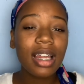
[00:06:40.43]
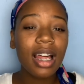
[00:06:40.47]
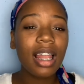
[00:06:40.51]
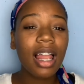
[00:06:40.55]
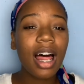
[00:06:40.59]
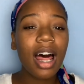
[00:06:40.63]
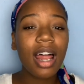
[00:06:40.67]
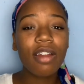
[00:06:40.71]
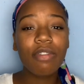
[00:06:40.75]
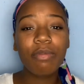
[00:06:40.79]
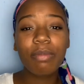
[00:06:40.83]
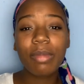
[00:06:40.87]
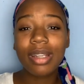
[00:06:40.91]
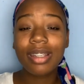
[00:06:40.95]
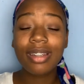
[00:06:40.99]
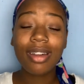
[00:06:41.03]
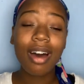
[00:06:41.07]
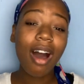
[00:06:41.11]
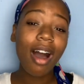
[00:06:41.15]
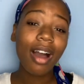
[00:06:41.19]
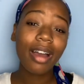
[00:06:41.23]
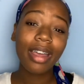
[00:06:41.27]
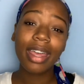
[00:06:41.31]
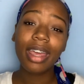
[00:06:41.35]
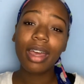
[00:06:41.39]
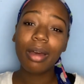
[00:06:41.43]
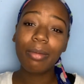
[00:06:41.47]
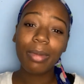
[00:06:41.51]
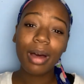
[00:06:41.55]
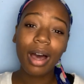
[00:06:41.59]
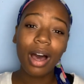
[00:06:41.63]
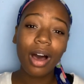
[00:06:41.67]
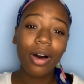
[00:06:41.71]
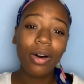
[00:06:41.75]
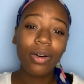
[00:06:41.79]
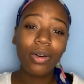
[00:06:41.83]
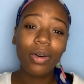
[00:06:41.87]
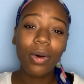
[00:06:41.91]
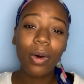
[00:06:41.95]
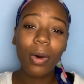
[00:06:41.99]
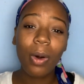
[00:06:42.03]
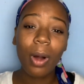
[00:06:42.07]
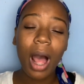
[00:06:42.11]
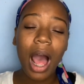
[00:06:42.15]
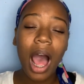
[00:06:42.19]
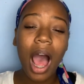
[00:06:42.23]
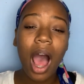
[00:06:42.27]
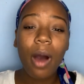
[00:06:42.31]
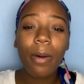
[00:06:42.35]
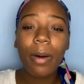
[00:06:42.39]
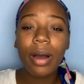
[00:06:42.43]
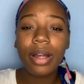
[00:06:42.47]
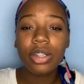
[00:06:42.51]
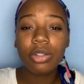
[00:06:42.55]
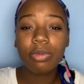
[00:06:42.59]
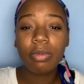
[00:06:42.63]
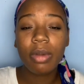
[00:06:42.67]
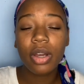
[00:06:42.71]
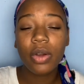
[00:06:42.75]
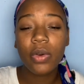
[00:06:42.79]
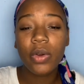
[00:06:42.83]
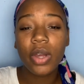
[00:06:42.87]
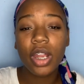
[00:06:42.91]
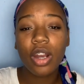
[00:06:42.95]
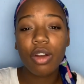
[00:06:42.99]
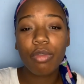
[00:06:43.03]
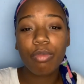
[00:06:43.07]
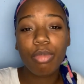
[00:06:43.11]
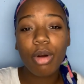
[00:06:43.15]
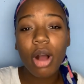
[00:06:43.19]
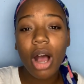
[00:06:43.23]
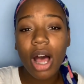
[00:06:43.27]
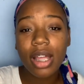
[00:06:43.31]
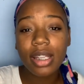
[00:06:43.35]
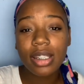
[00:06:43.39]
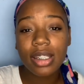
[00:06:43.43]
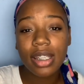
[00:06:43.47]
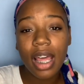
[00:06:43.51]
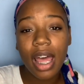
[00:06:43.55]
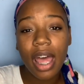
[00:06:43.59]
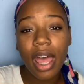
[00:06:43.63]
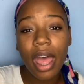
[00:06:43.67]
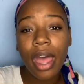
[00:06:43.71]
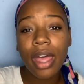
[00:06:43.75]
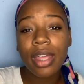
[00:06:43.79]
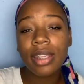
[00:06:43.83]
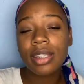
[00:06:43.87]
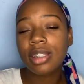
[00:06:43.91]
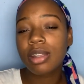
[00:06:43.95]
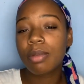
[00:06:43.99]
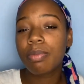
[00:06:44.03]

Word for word: a lot of me talking about how I do my creative process,